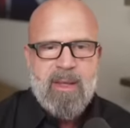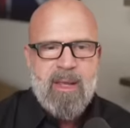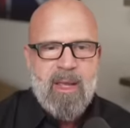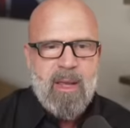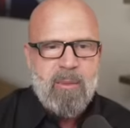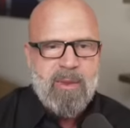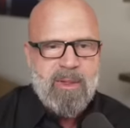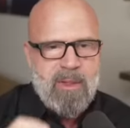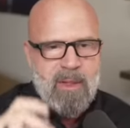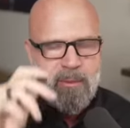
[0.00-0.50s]

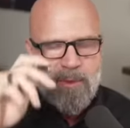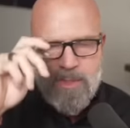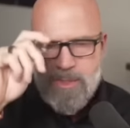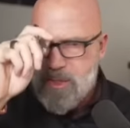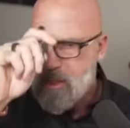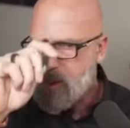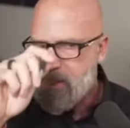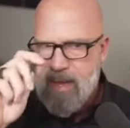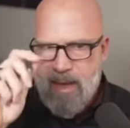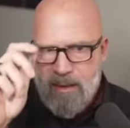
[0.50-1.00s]
And we
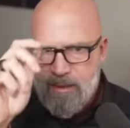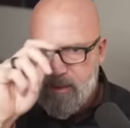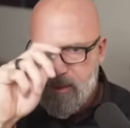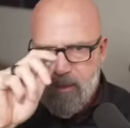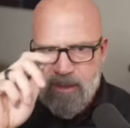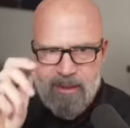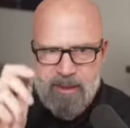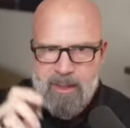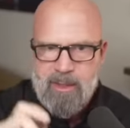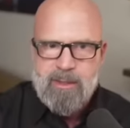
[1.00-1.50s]
start
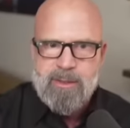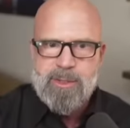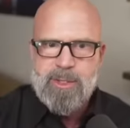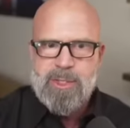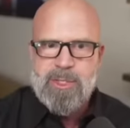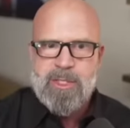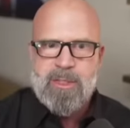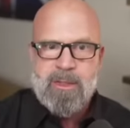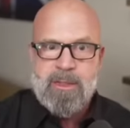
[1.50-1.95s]
calculating all this shit.